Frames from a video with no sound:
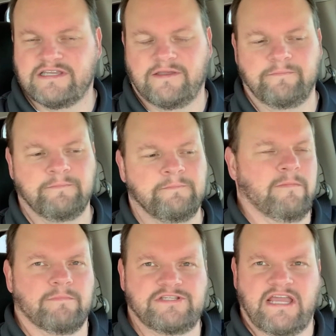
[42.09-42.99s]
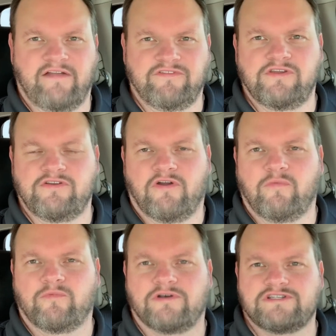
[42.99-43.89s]
up. But you have to do your
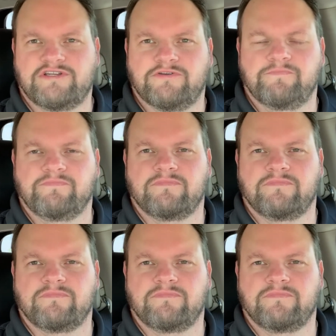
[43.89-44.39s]
homework too.